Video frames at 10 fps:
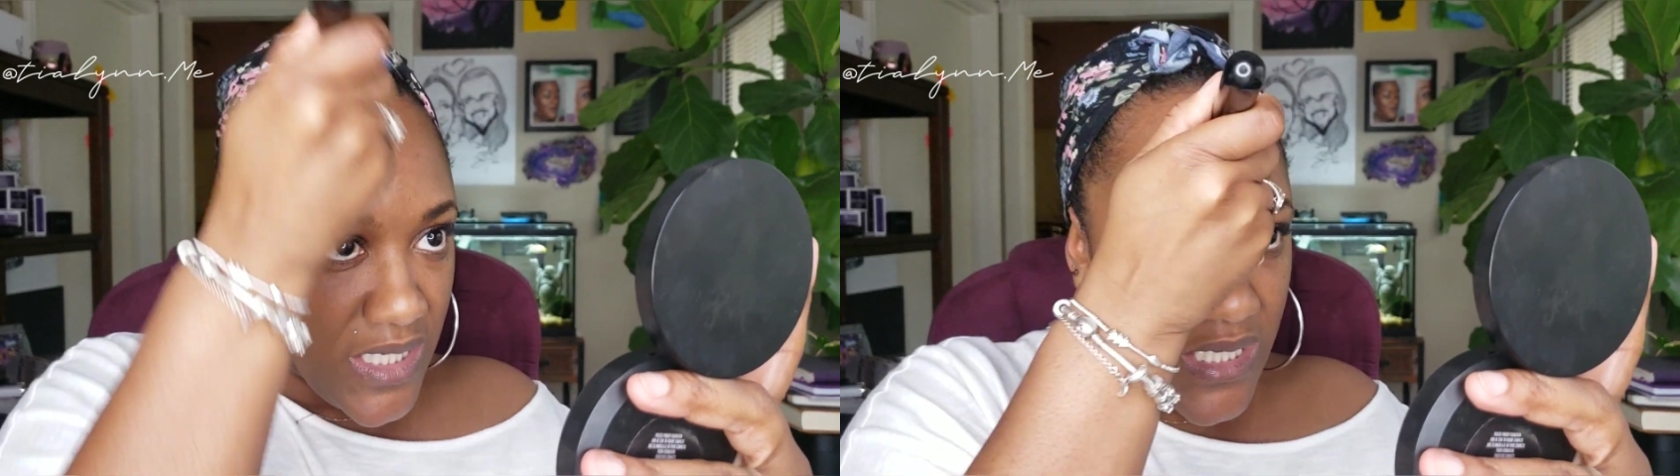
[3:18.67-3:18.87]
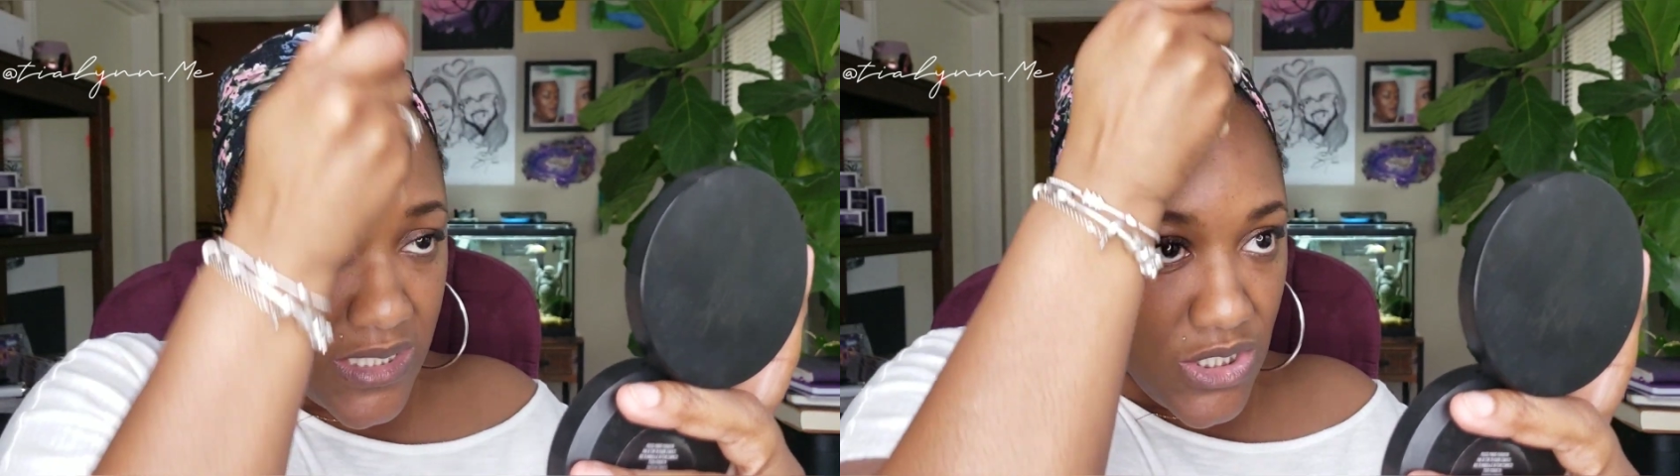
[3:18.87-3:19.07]

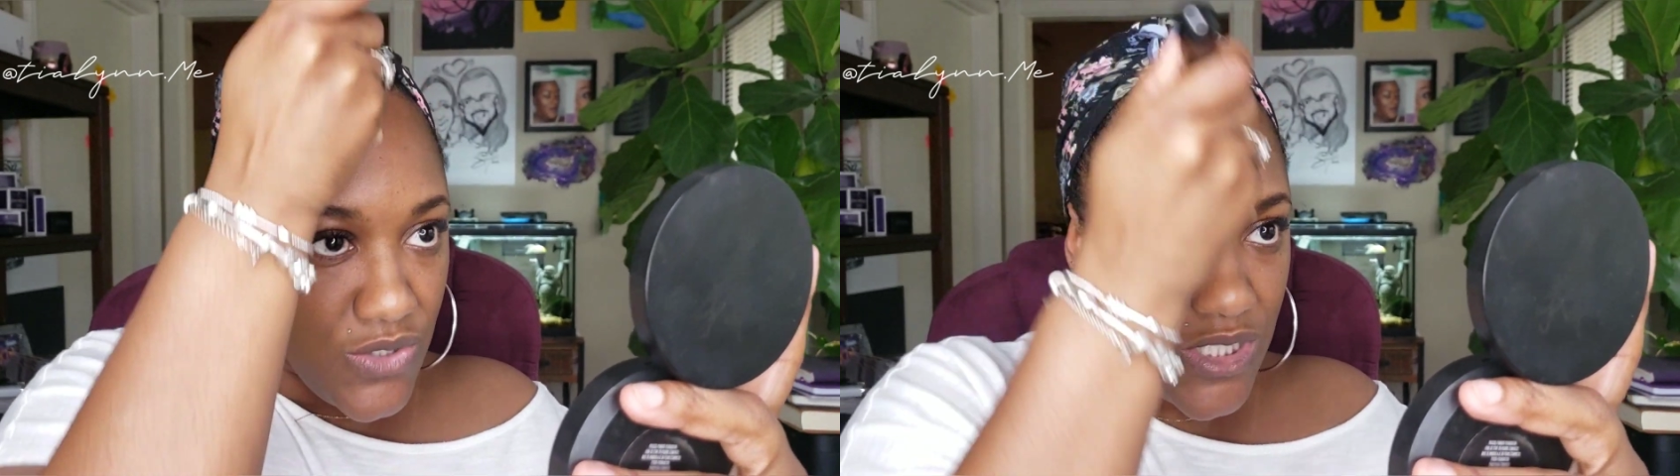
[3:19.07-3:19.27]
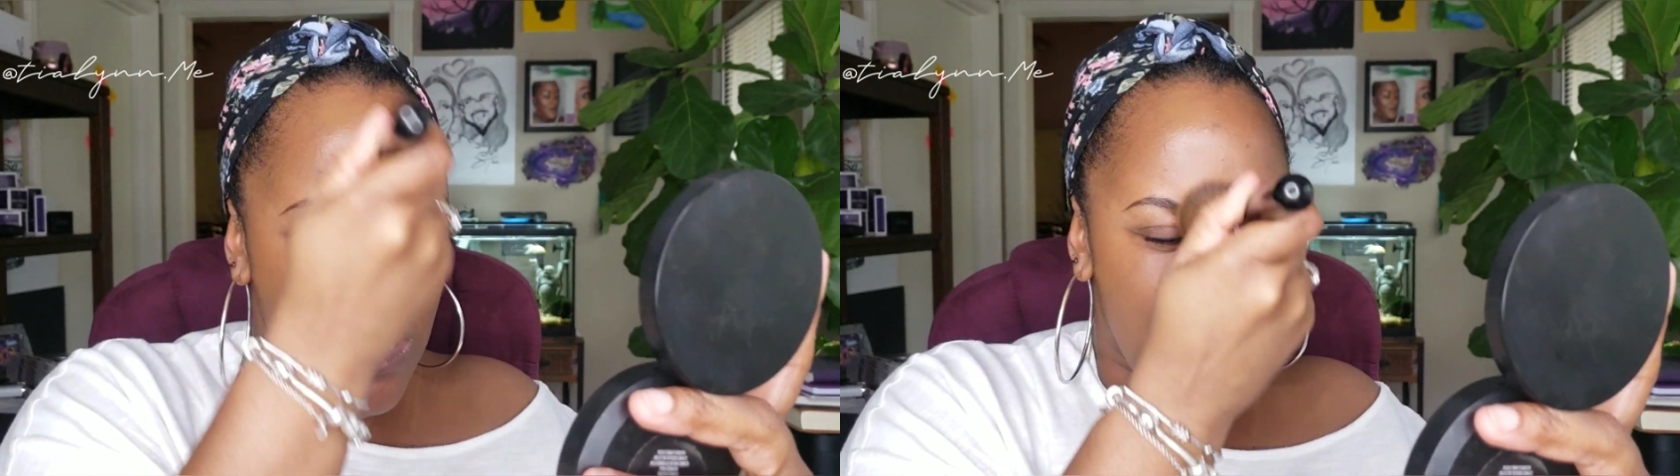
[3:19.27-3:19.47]
is
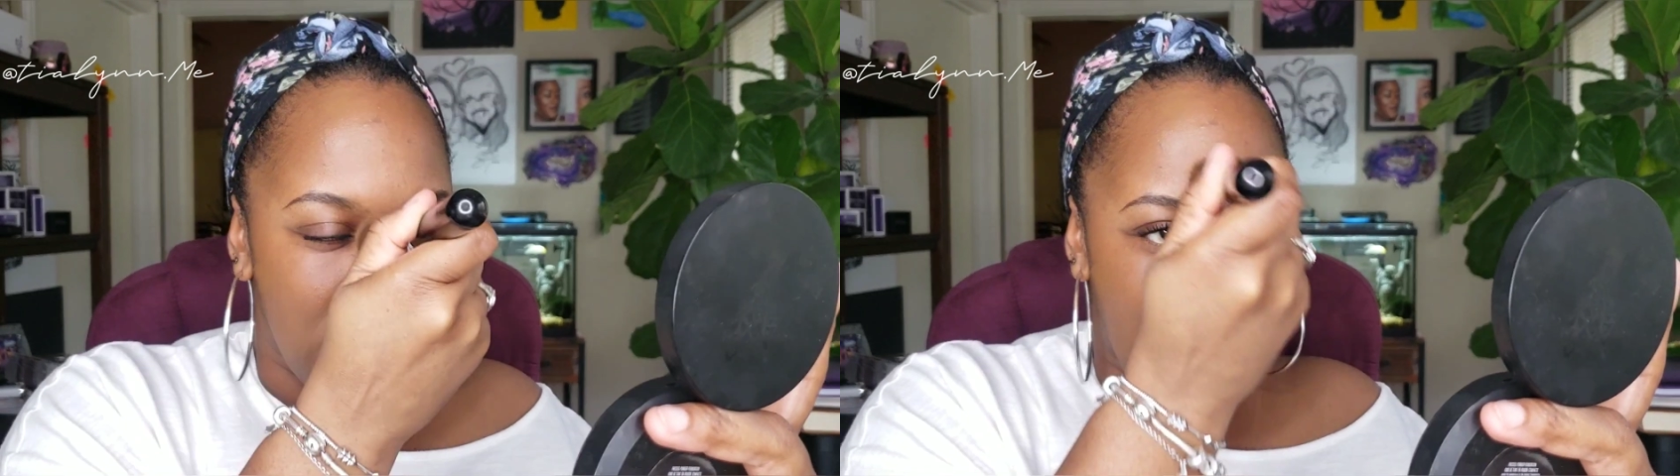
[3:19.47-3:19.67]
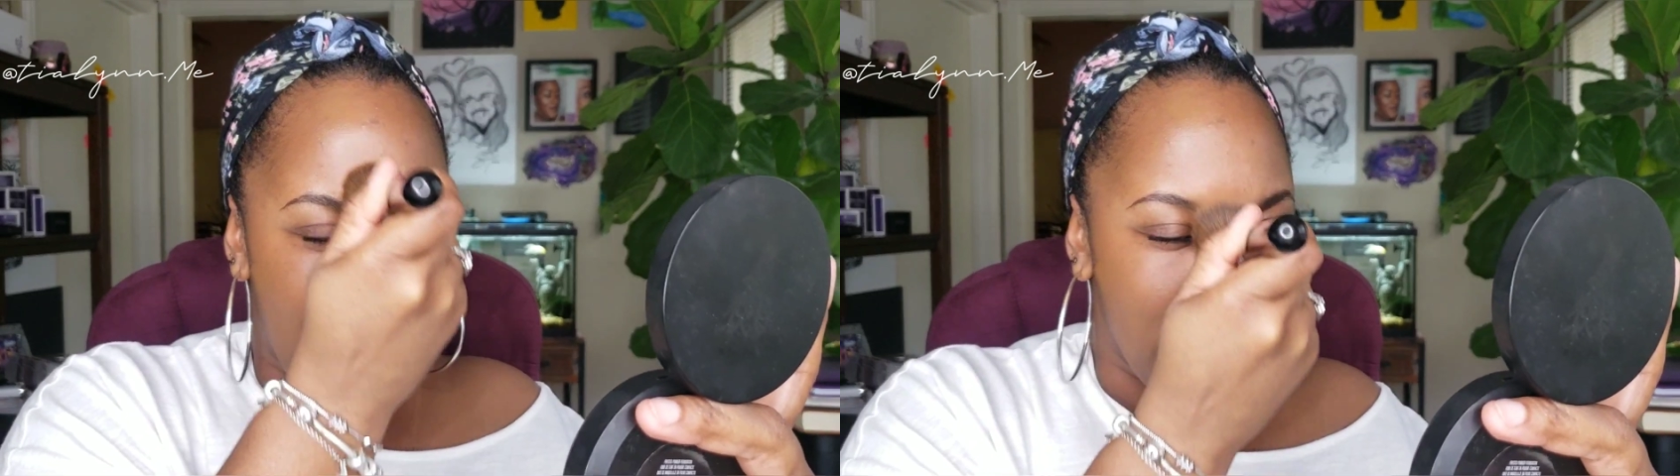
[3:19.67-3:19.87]
to just
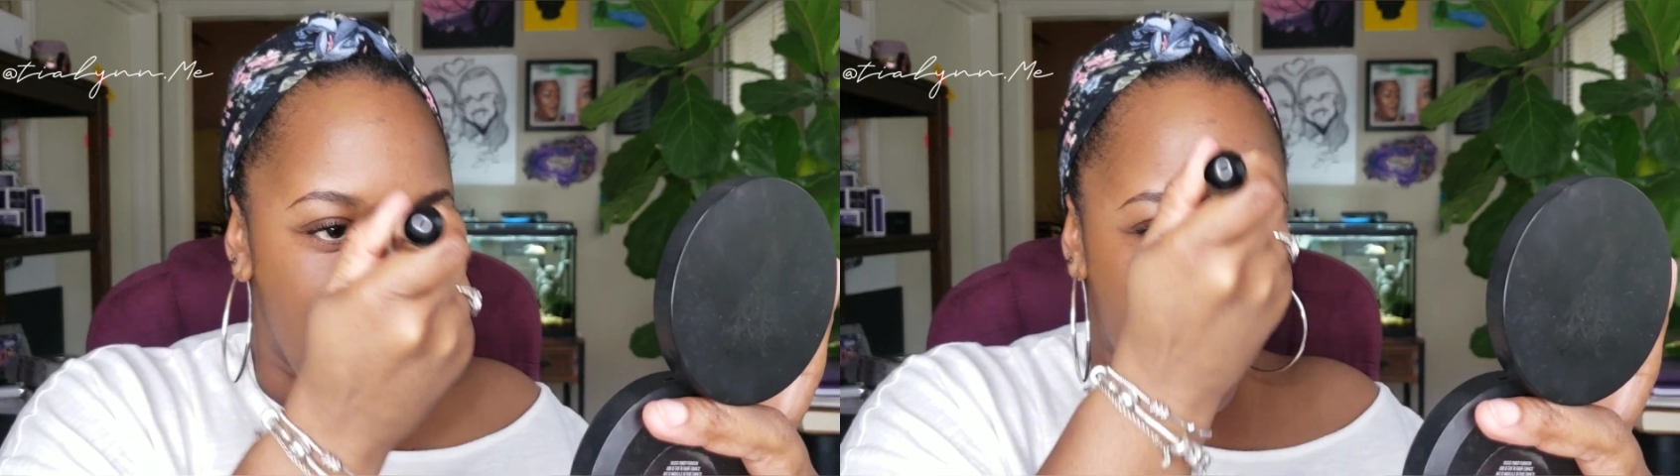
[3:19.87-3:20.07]
slide it